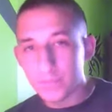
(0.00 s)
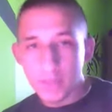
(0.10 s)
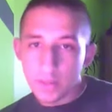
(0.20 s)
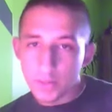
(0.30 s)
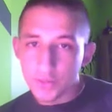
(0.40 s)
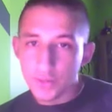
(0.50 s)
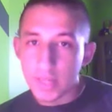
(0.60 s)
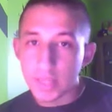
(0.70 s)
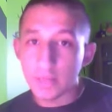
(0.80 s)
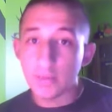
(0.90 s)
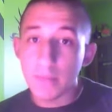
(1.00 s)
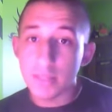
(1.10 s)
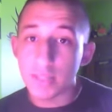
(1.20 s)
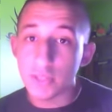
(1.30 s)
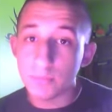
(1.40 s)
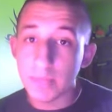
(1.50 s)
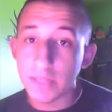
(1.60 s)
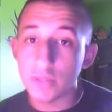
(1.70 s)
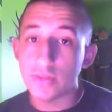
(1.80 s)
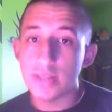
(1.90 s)
it should take you to message me
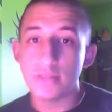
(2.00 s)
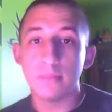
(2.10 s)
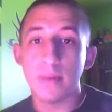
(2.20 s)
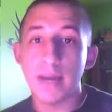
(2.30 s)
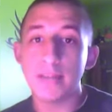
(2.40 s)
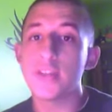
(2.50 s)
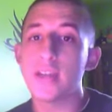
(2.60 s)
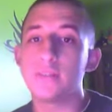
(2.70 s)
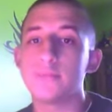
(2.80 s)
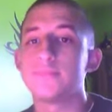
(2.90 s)
straight to my channel.